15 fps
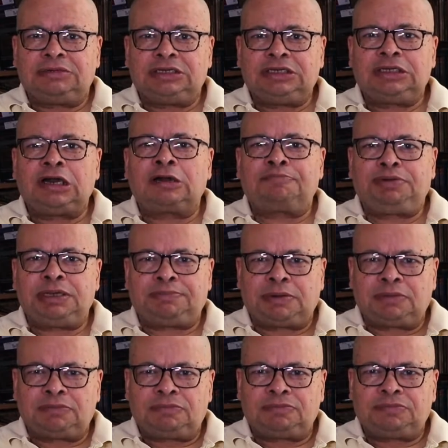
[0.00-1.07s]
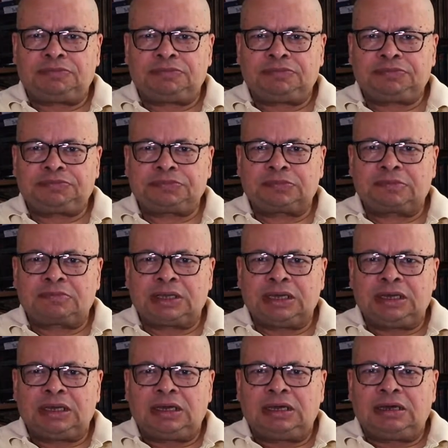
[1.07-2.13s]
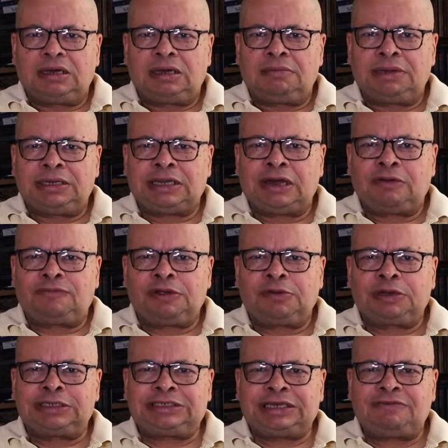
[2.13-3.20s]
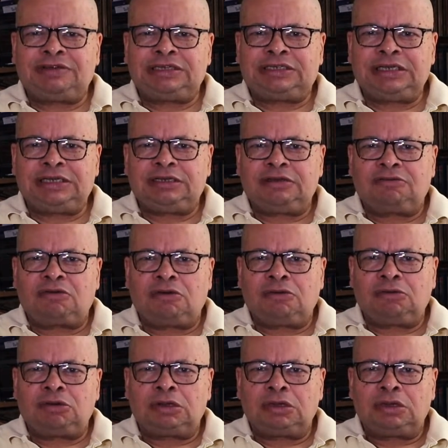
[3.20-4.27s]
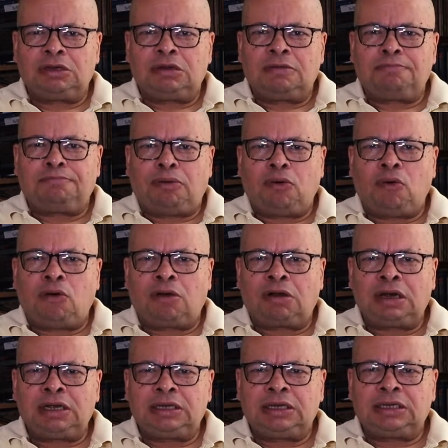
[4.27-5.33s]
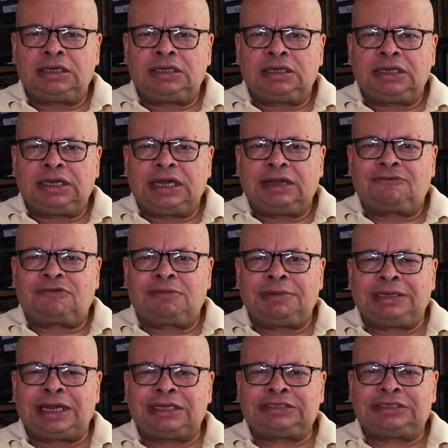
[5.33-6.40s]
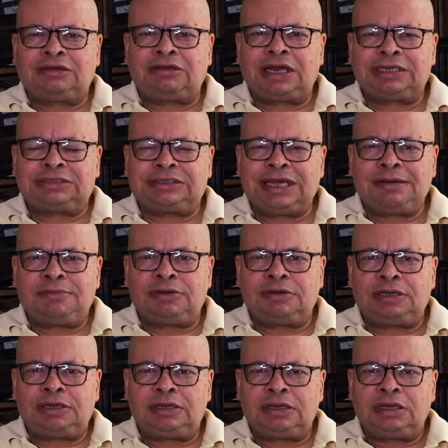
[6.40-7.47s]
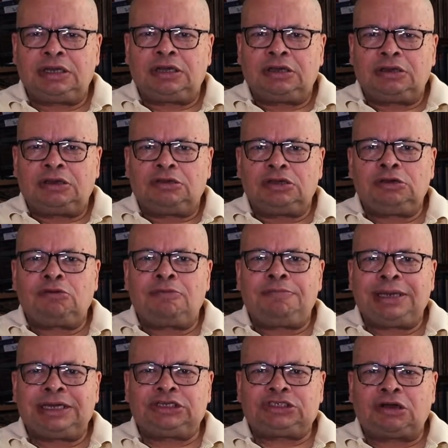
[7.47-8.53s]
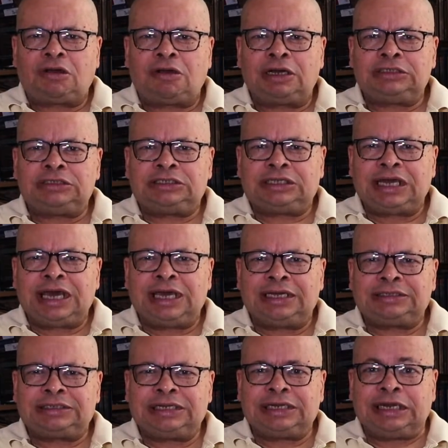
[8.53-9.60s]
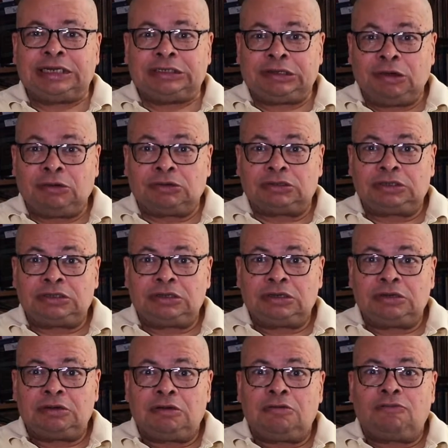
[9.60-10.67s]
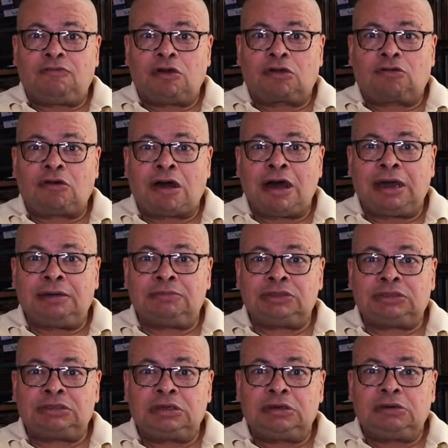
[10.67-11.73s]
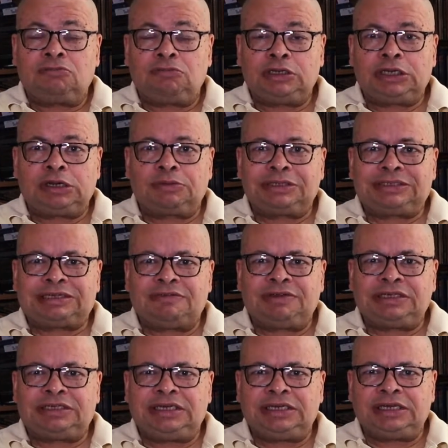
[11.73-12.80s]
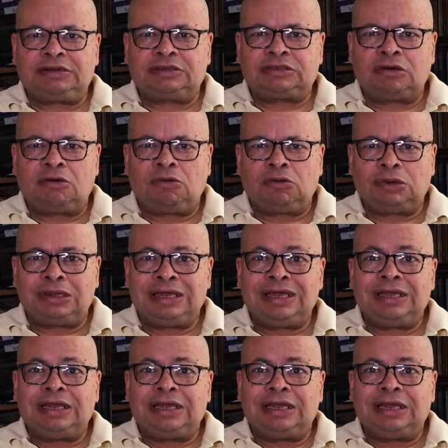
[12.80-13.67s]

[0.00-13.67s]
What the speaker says: young people. I mean, now if you were a 17-year-old, poor, and from a not so nice neighborhood, you were being charged as an adult for crimes when you were 17 years old.